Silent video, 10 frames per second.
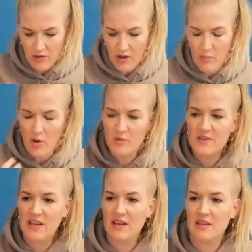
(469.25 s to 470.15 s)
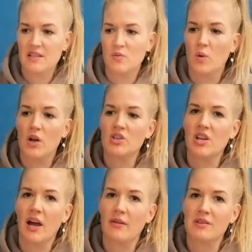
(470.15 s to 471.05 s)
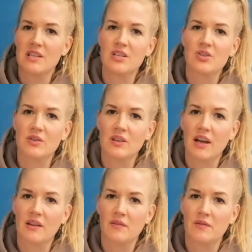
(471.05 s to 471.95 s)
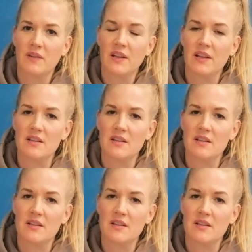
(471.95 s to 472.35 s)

I'm almost getting this washed out t-shirt kind of a feeling.